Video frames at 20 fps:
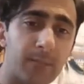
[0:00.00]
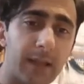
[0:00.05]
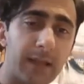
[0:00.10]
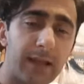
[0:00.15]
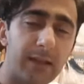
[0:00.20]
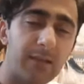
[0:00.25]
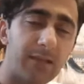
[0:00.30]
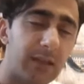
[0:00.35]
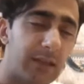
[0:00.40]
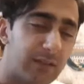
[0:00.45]

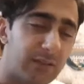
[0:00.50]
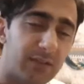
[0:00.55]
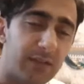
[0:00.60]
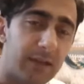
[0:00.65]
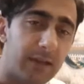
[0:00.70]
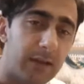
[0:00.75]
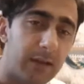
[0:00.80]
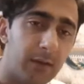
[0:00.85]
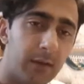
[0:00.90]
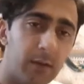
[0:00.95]
As they
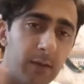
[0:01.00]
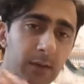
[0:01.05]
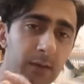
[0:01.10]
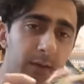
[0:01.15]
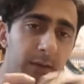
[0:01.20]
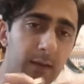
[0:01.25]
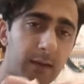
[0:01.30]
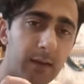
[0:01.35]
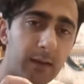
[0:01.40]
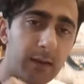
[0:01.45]
say on
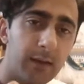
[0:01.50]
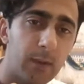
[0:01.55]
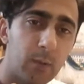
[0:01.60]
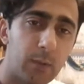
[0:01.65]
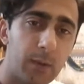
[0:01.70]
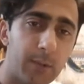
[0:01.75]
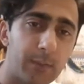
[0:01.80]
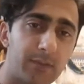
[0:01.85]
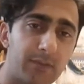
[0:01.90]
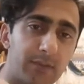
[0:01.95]
the
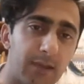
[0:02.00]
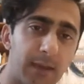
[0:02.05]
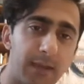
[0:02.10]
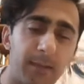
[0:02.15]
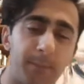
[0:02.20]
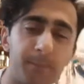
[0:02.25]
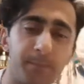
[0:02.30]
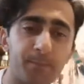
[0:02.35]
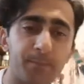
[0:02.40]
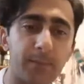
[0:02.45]
website,
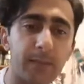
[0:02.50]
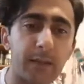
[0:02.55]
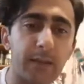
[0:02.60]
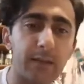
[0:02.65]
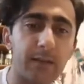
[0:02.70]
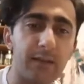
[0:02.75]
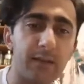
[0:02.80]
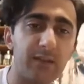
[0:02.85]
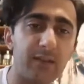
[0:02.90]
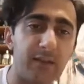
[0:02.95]

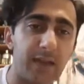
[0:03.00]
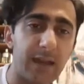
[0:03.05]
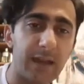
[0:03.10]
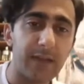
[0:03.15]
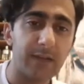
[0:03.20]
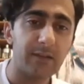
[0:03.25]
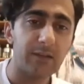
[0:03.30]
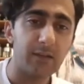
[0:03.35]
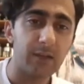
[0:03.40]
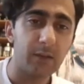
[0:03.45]
this
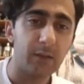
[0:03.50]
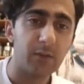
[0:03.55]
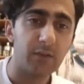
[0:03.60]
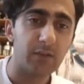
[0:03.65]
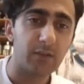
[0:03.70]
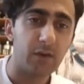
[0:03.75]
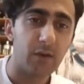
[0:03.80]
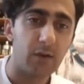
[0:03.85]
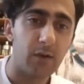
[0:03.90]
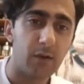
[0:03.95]
has
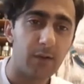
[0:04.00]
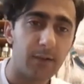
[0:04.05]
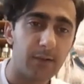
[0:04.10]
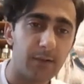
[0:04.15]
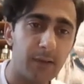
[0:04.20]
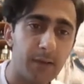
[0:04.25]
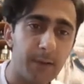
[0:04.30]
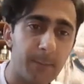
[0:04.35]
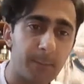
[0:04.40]
notes of